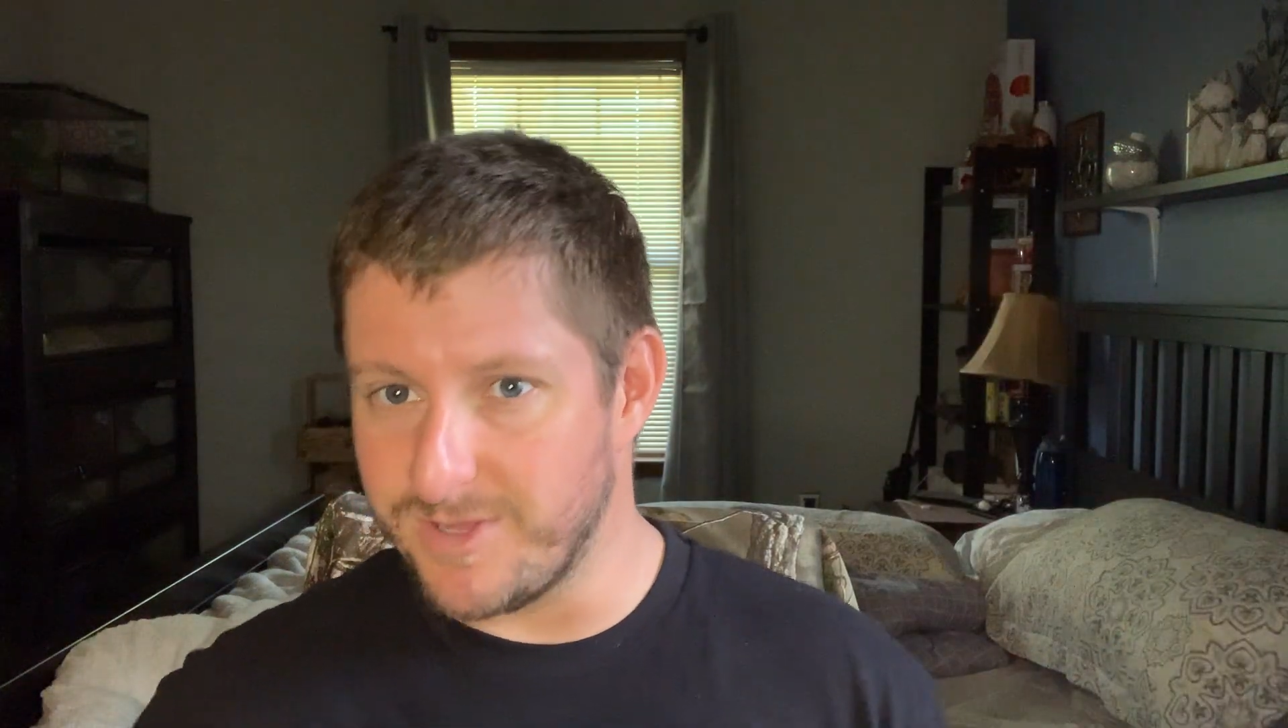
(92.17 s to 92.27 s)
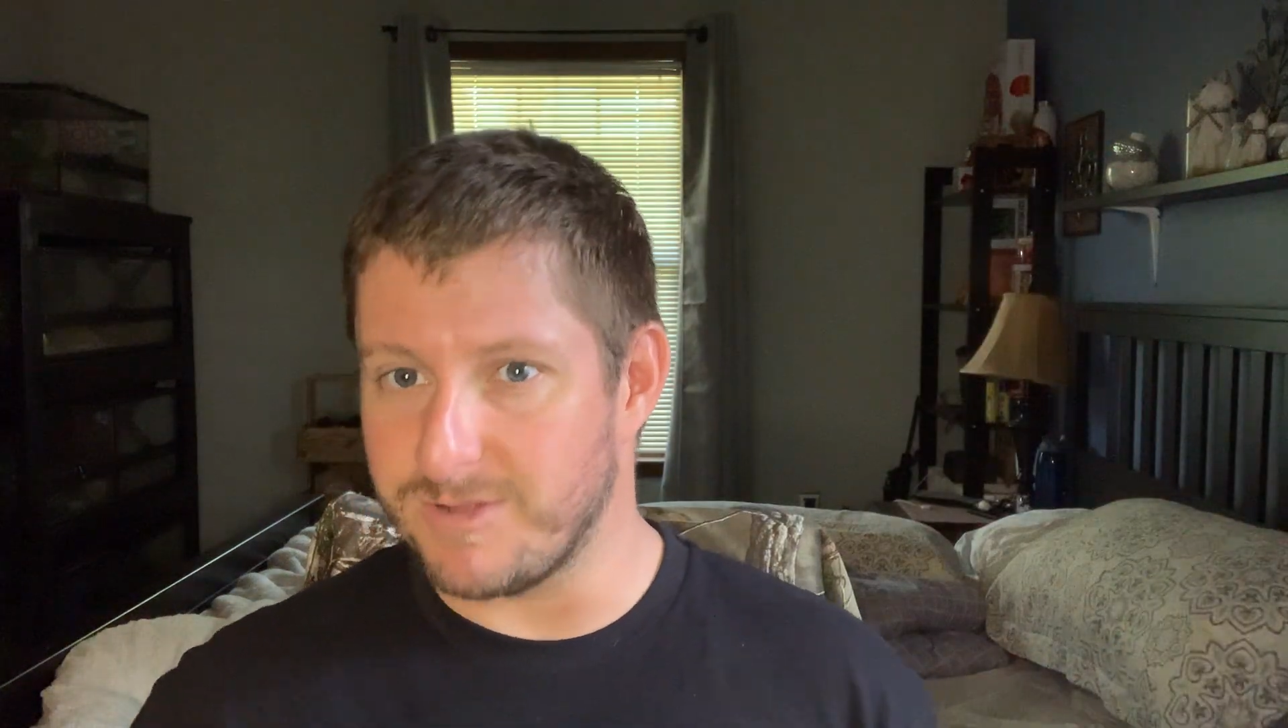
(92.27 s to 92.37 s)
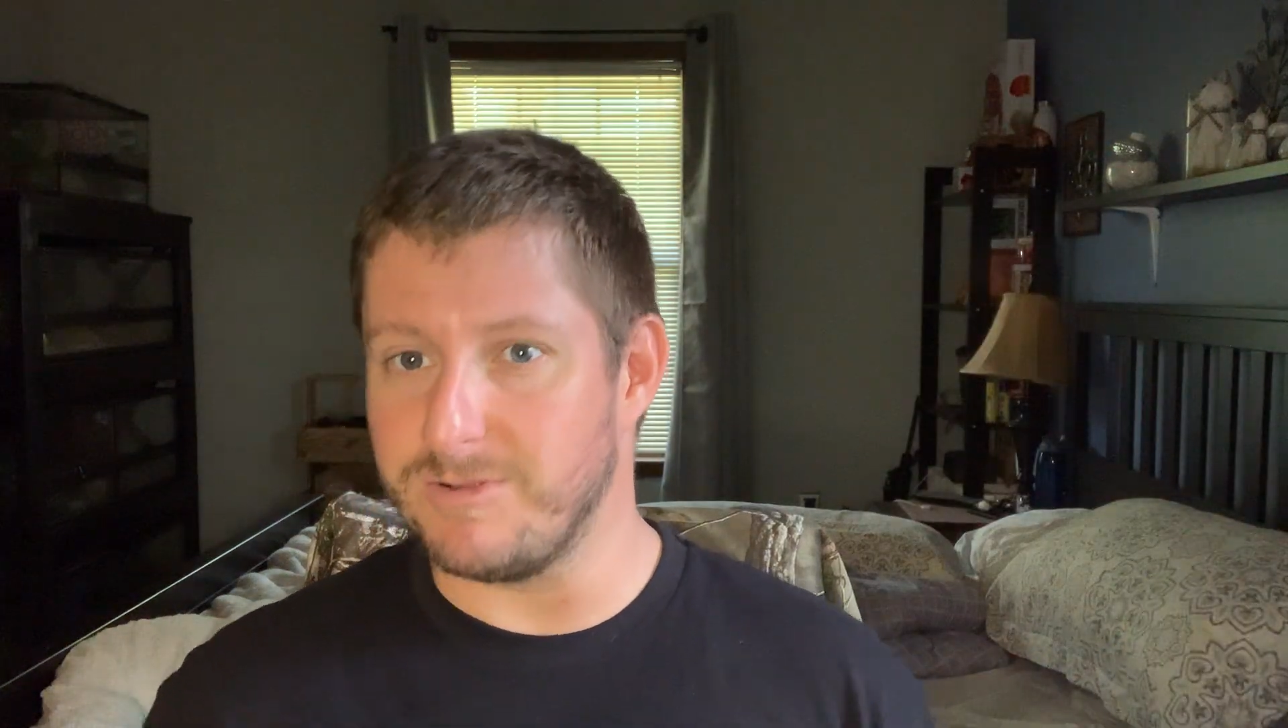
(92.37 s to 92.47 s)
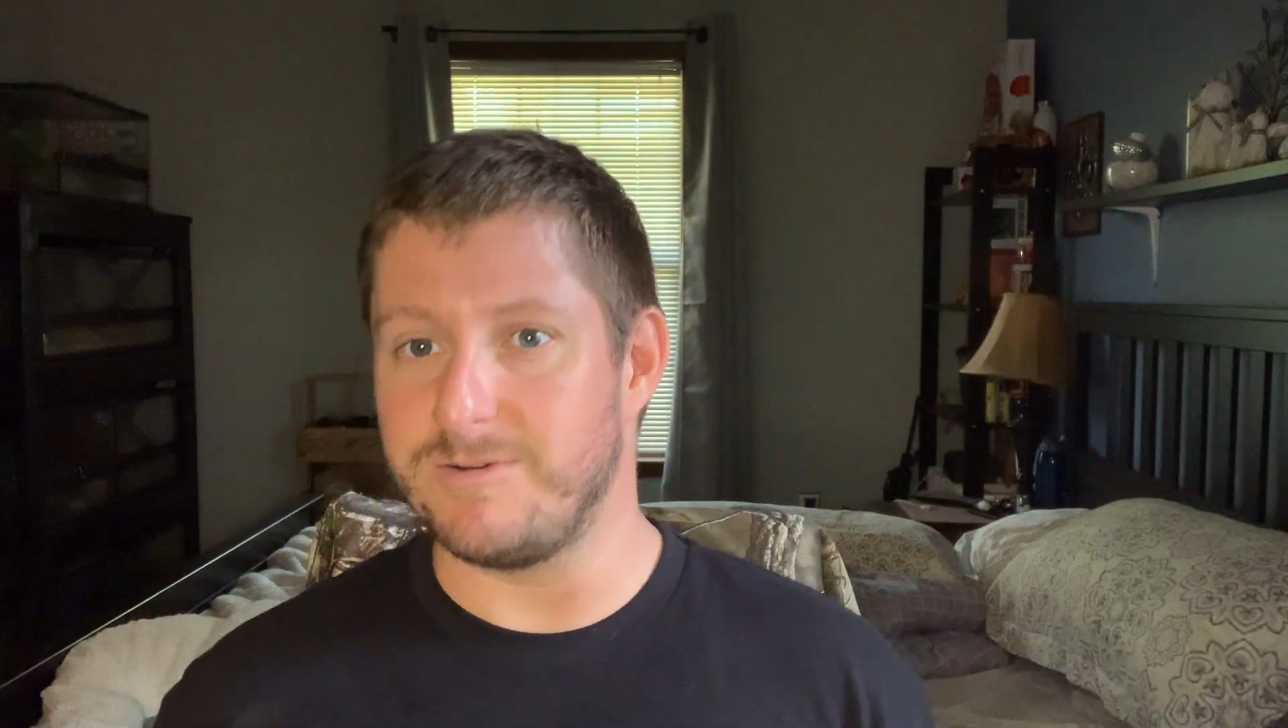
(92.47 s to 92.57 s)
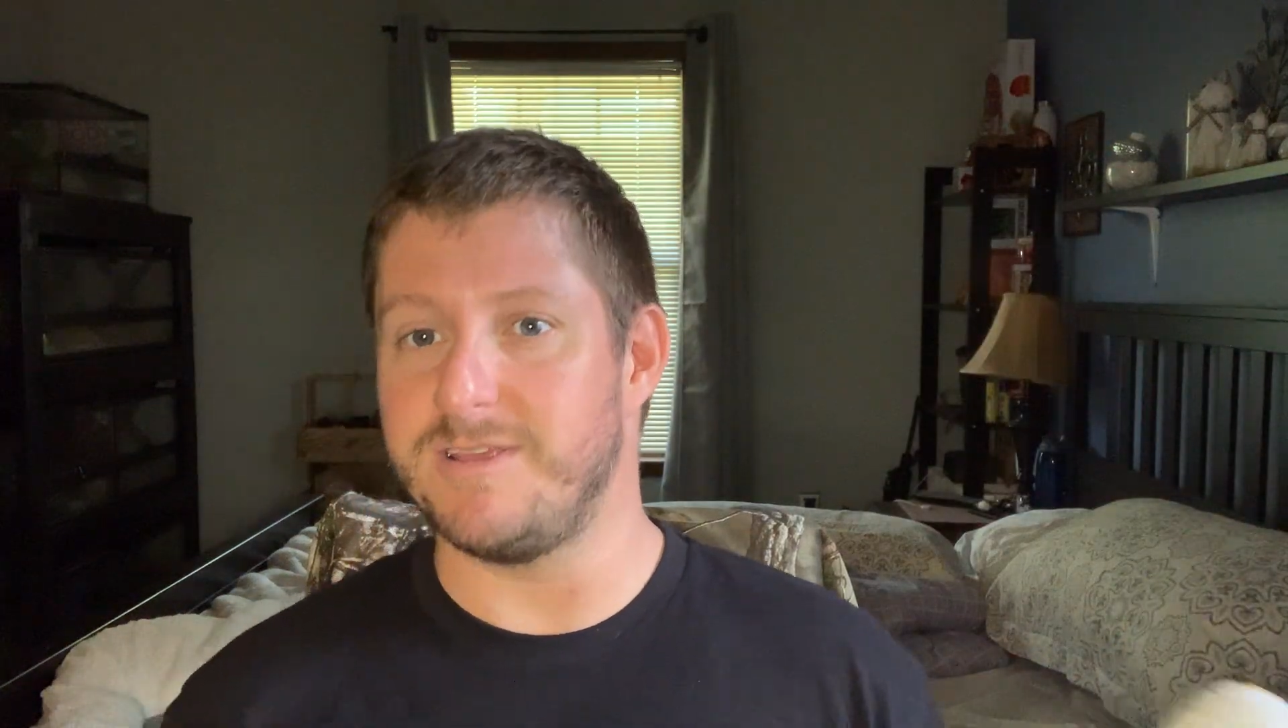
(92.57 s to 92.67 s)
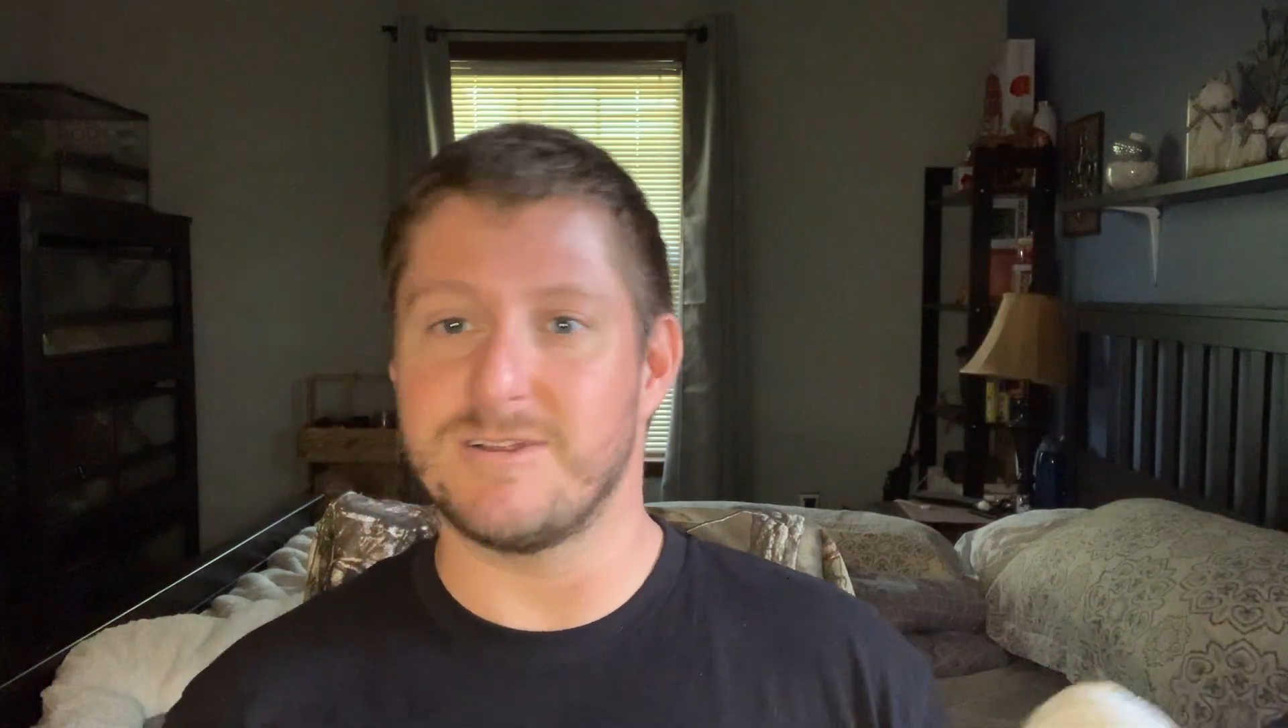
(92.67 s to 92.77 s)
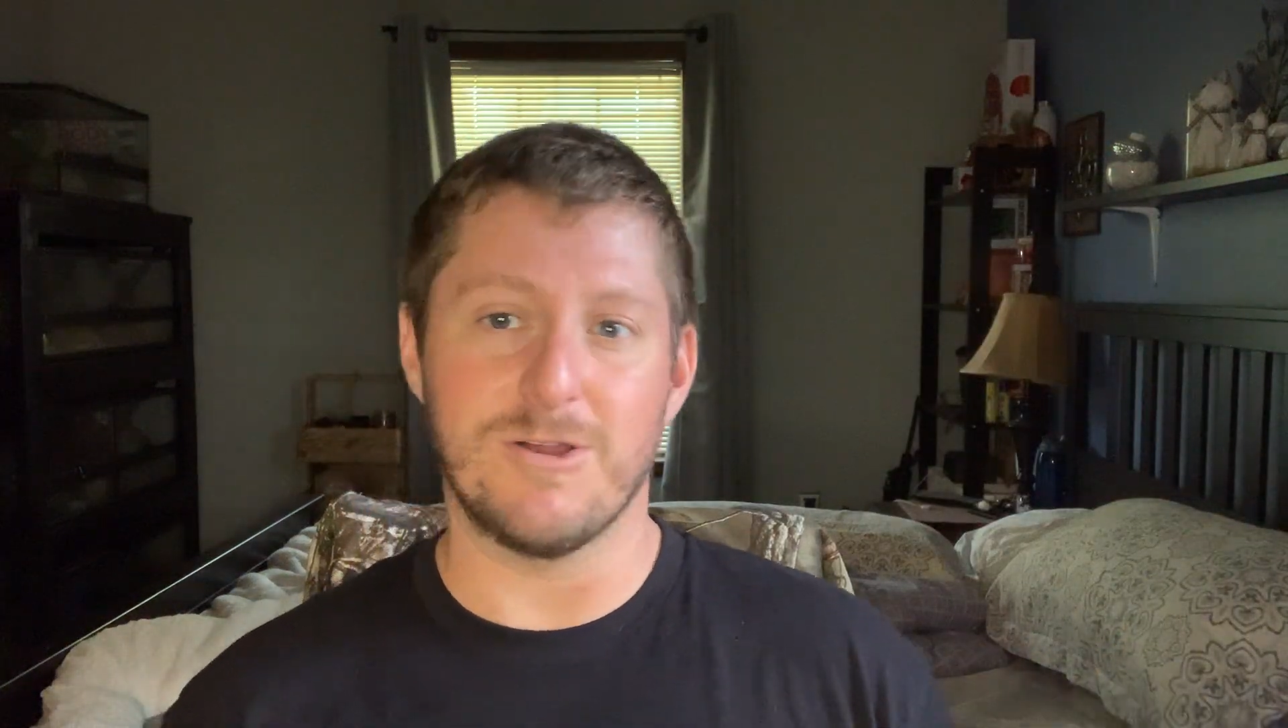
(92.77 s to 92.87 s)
Nickelodeon